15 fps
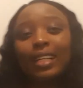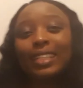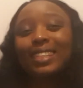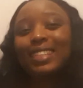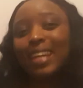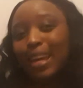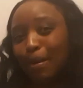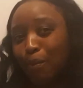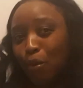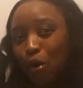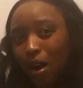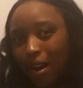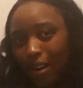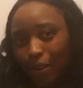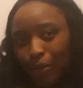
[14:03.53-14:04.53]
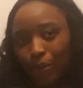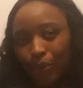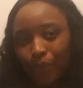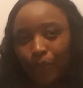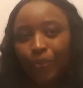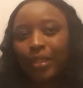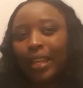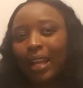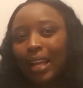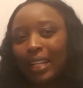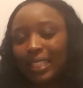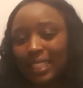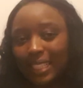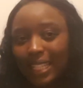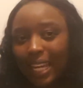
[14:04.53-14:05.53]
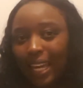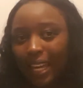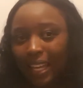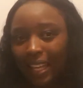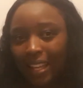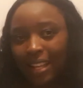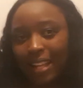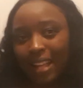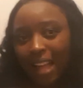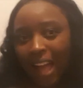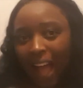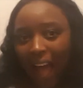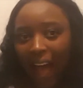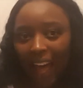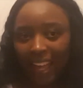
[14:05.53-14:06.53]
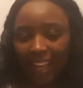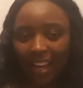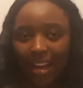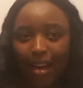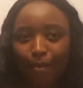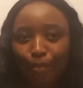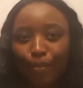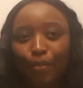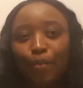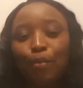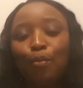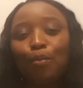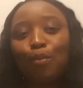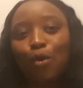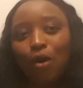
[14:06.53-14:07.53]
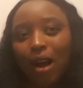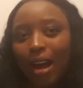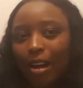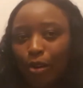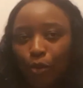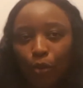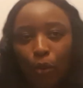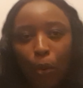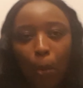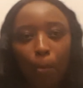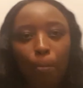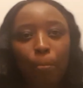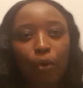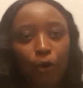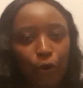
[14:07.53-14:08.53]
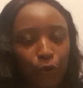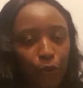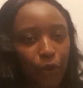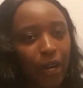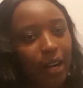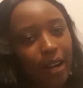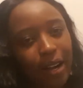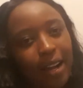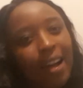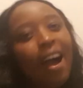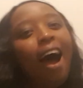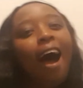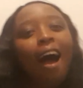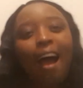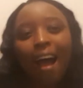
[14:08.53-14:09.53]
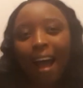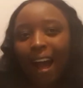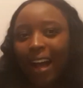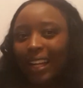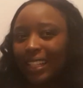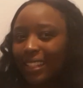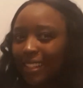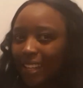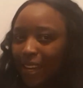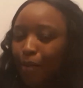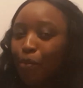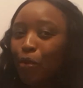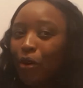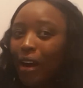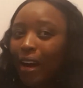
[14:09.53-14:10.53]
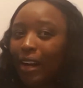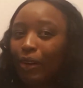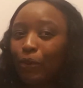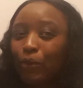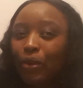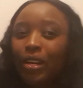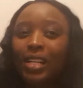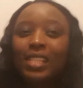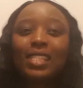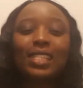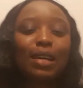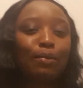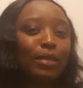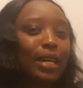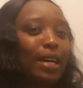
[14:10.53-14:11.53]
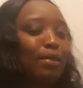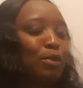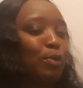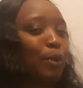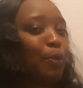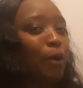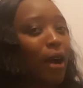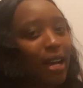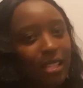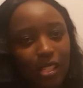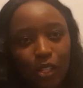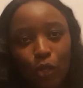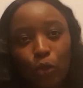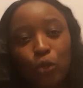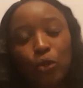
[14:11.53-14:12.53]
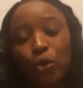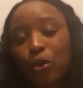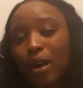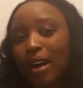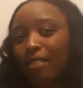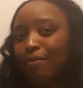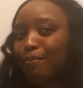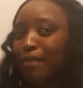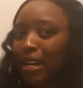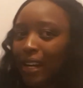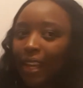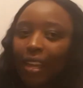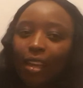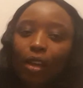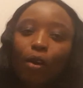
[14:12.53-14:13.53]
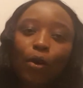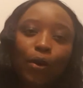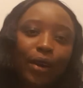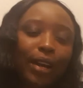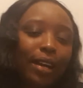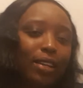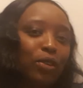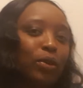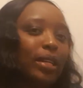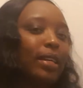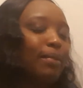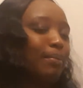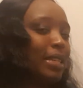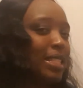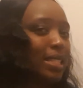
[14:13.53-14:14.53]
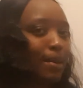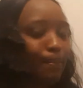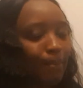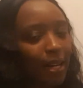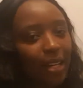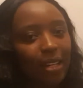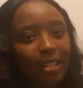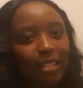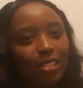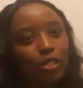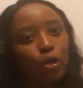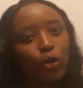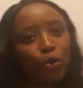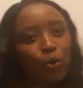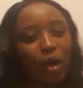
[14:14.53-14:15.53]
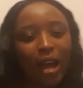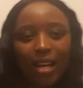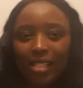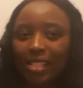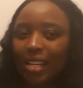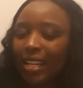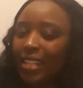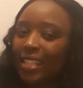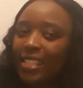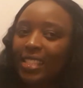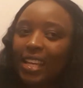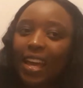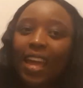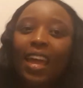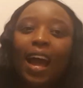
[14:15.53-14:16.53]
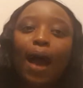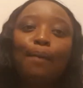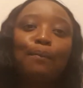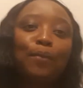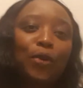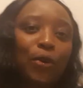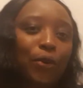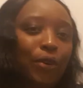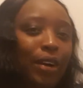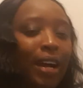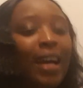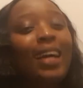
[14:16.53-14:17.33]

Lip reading: De moharu. De, I am. Moharu, broke. De moharu. Sometimes people ask you, do you have money, or can you lend me some money? So you answer and say, I'm broke.